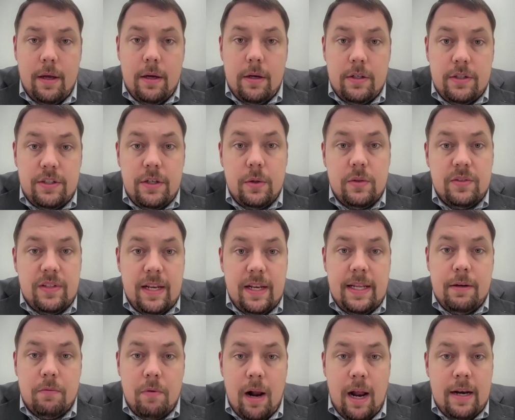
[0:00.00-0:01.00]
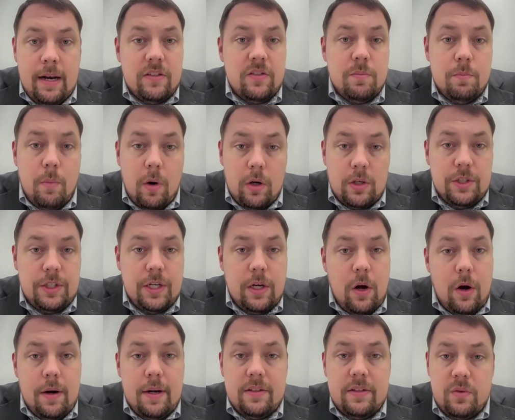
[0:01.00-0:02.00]
shows that Iran is marching
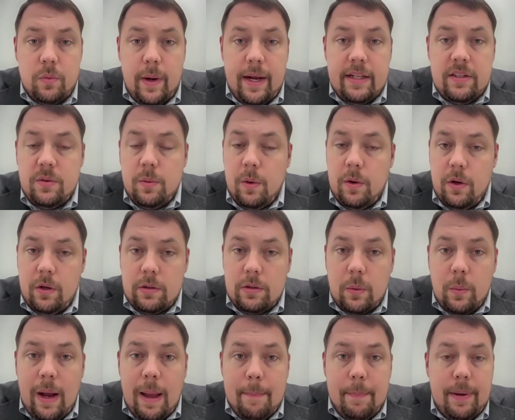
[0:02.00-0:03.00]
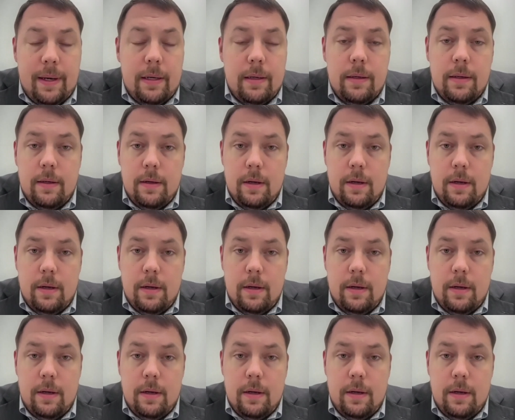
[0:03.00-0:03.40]
on its way to a nuclear weapon.